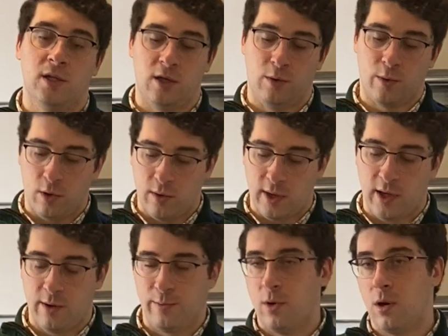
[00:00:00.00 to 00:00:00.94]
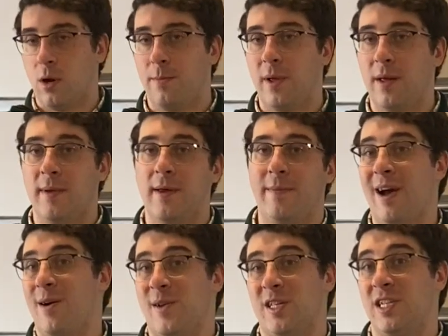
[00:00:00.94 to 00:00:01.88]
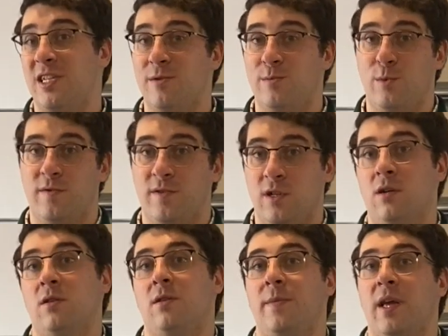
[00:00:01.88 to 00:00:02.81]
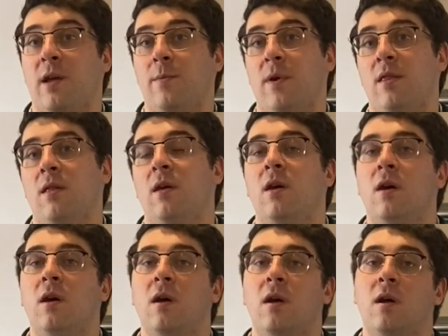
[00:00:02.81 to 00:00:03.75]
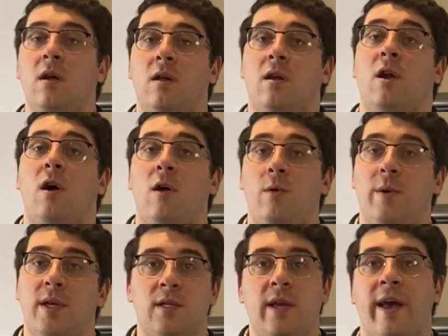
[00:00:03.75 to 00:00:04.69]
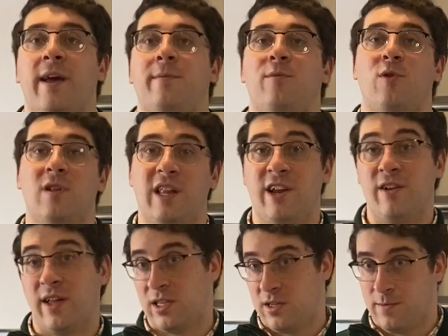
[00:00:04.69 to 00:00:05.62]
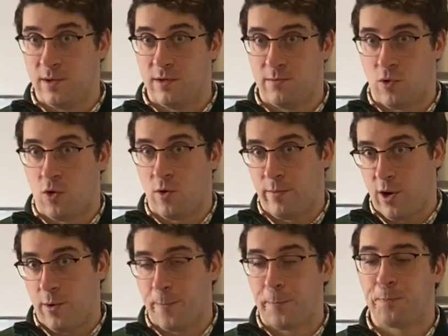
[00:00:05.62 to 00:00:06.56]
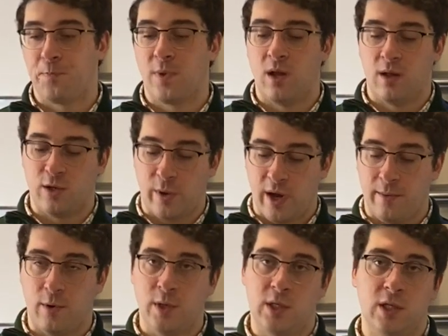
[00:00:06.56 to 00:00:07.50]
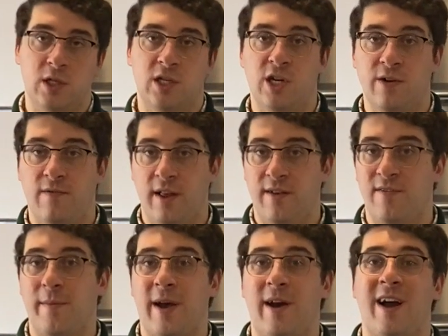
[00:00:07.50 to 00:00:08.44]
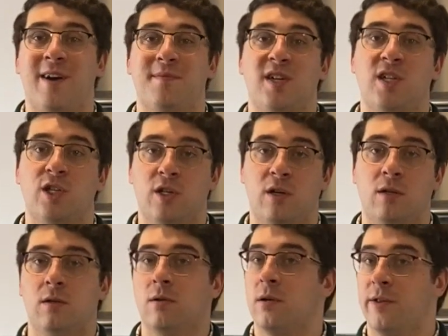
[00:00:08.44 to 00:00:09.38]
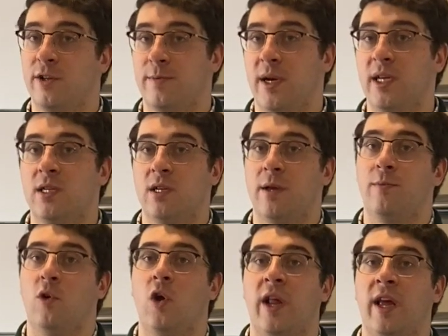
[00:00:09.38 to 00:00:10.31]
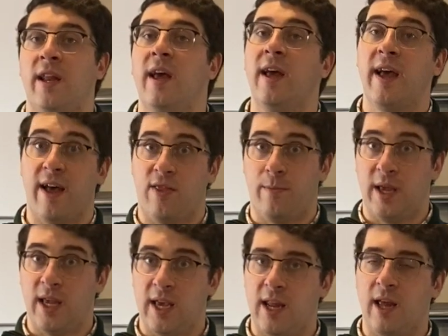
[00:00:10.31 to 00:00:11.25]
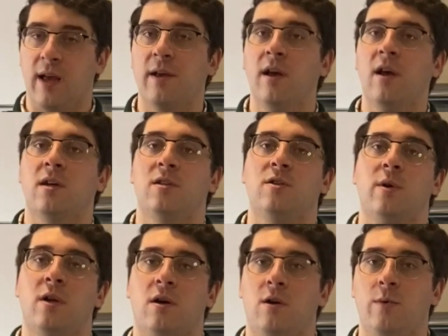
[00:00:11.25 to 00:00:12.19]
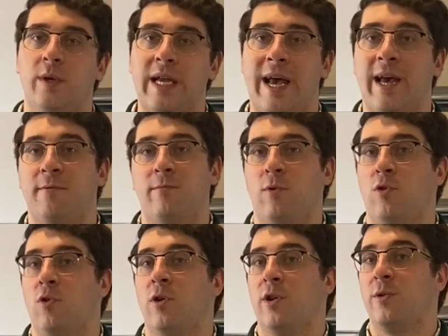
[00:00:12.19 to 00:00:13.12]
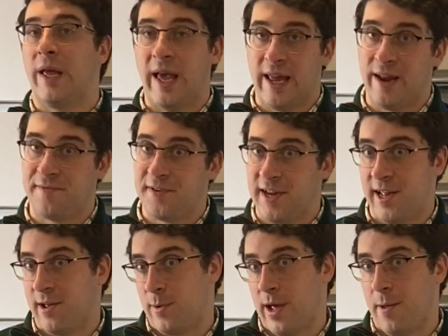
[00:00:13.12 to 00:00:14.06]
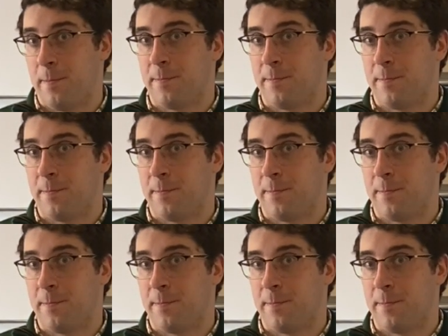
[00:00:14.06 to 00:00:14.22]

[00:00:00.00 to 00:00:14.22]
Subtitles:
so we're only going to put in maybe about a teaspoon of salt to begin with. Always add more later. That's the most important part. That's why I'm always conservative about how much salt or other spices I put in at the beginning, because you can always add more. You can never take away.